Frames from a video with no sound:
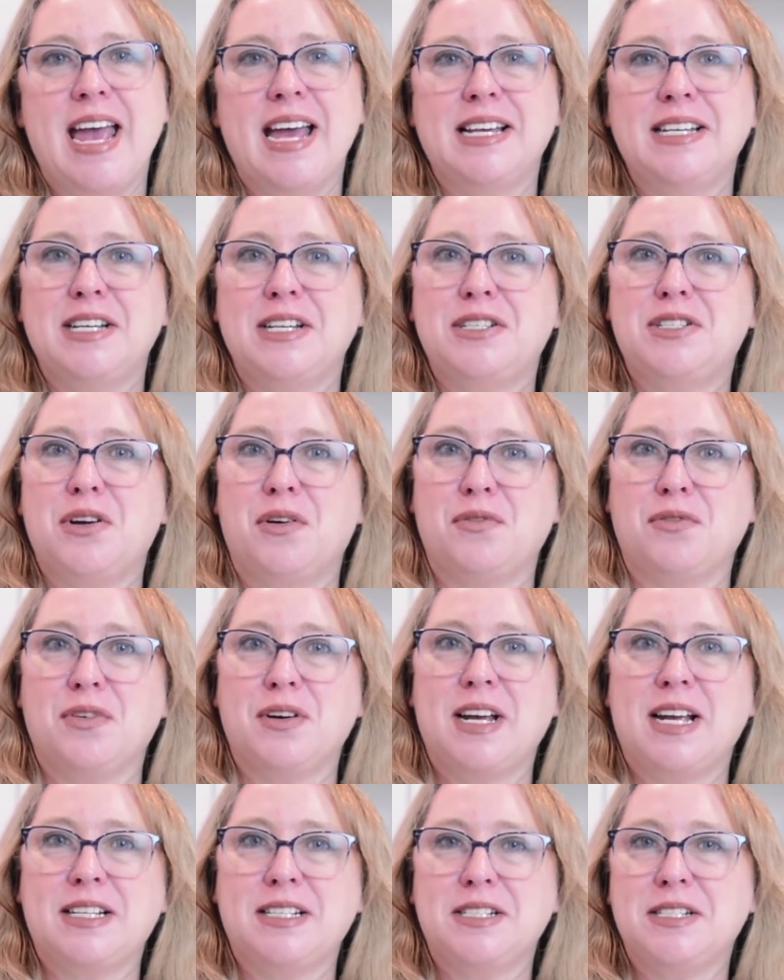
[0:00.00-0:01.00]
And
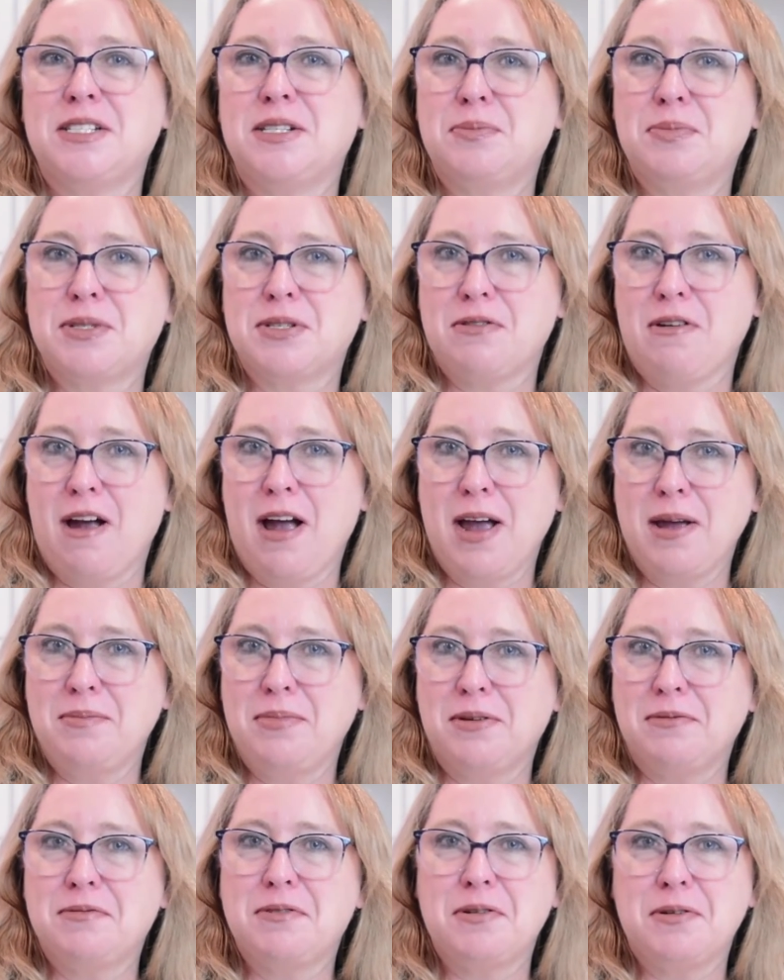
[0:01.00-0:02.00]
don't forget to
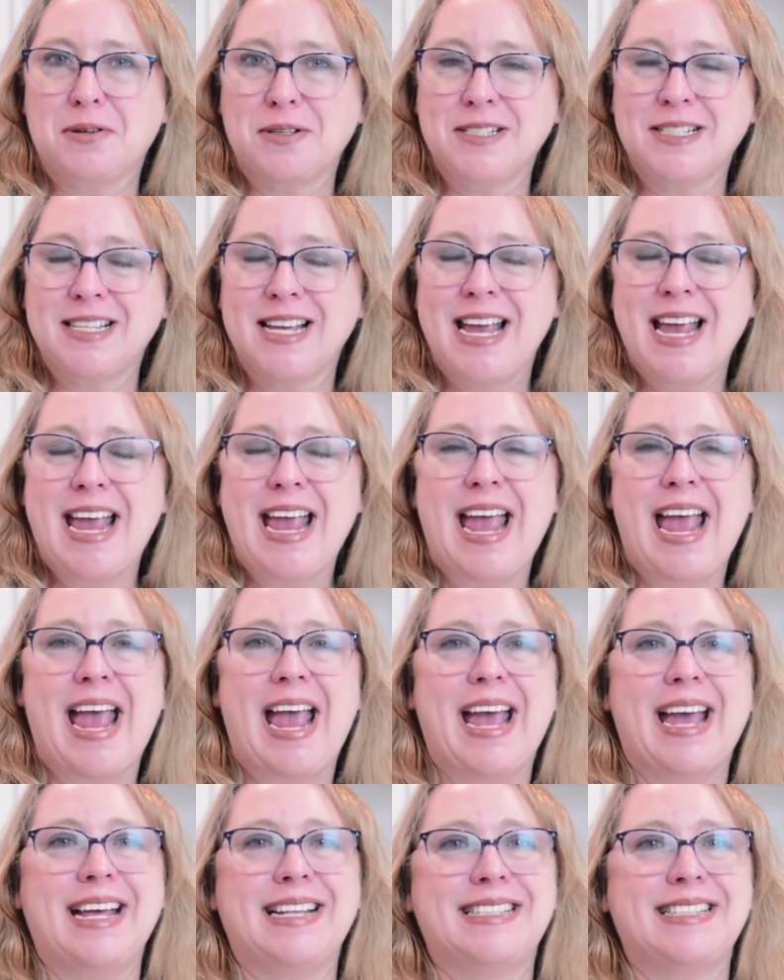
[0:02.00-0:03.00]
subscribe, of course,
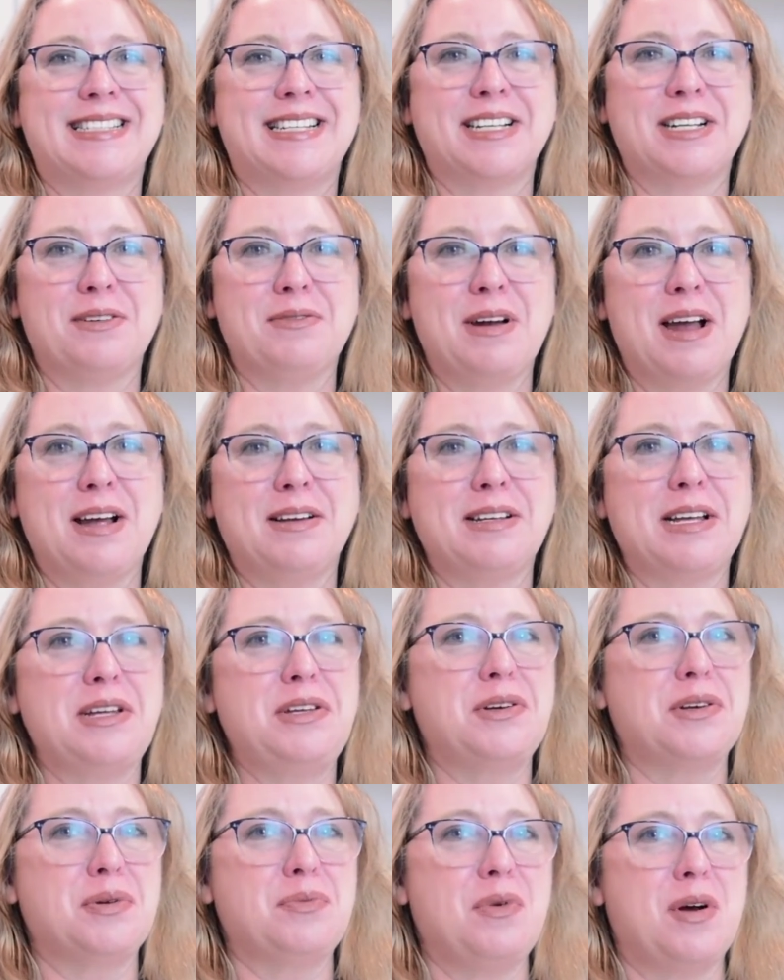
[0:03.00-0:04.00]
and stick
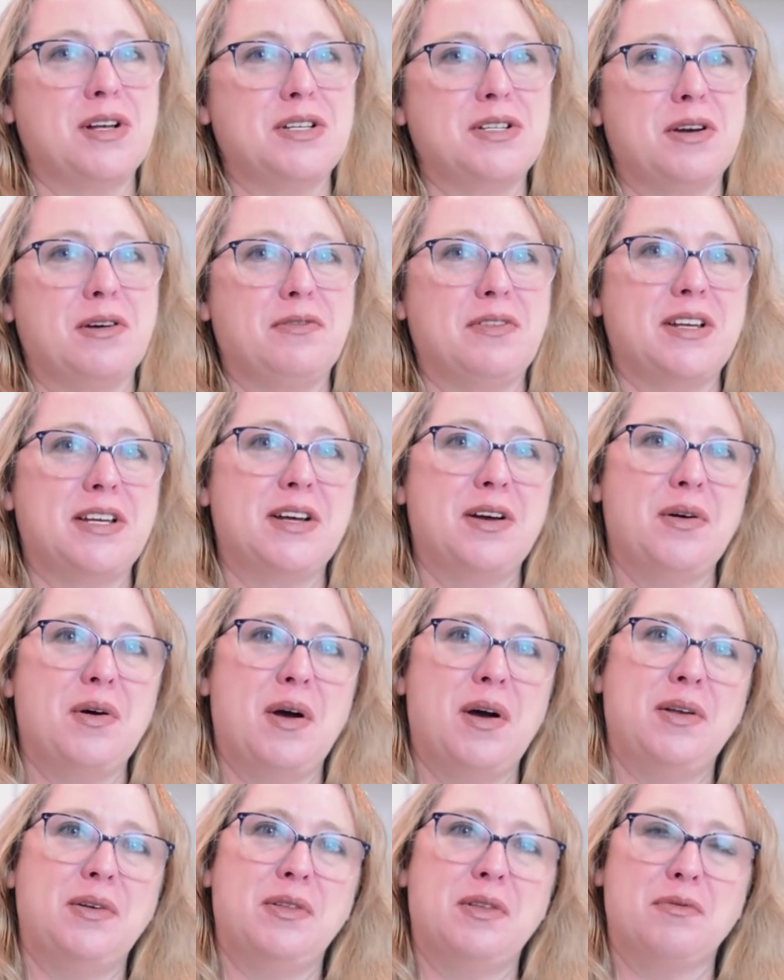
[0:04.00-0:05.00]
around, and you can watch our
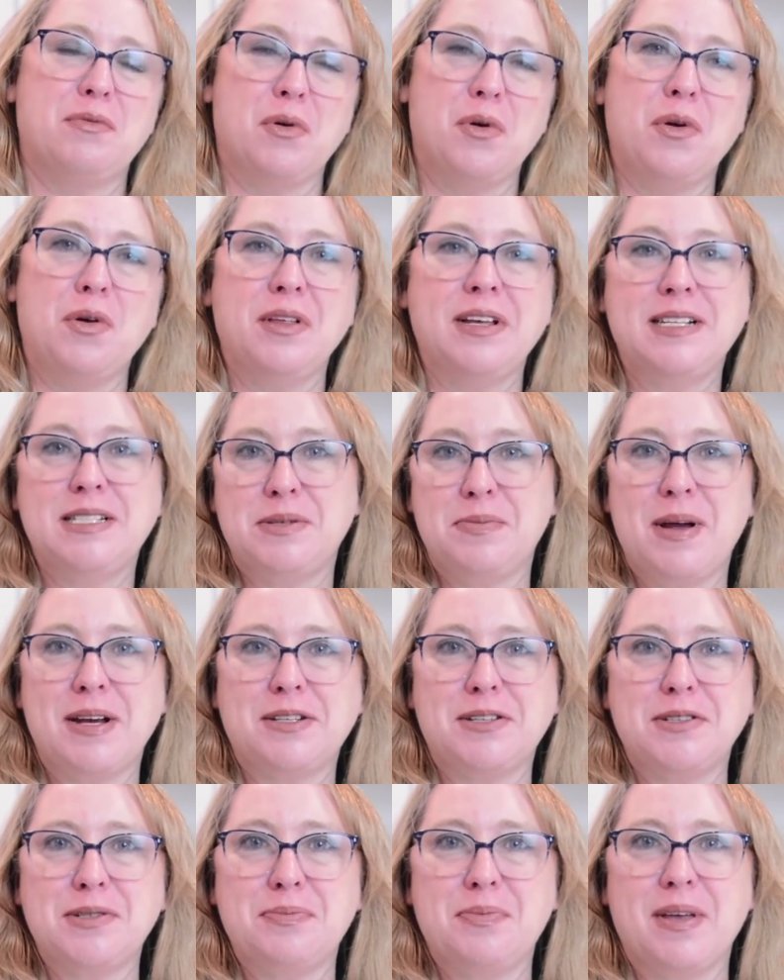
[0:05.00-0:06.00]
video on the role
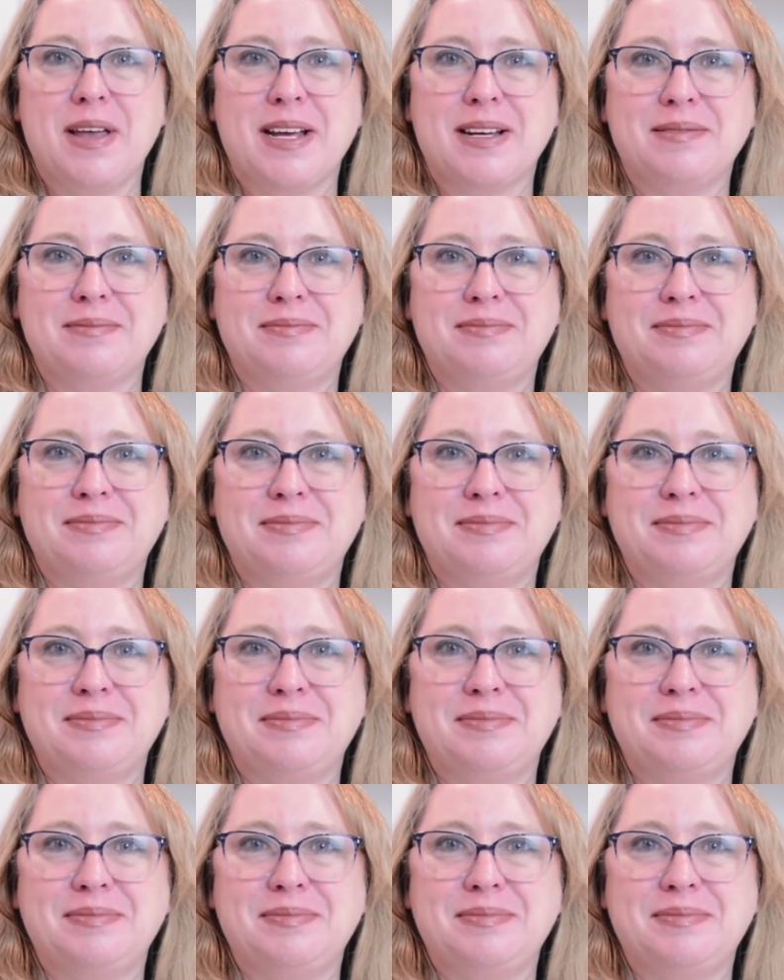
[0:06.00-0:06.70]
inspectors play.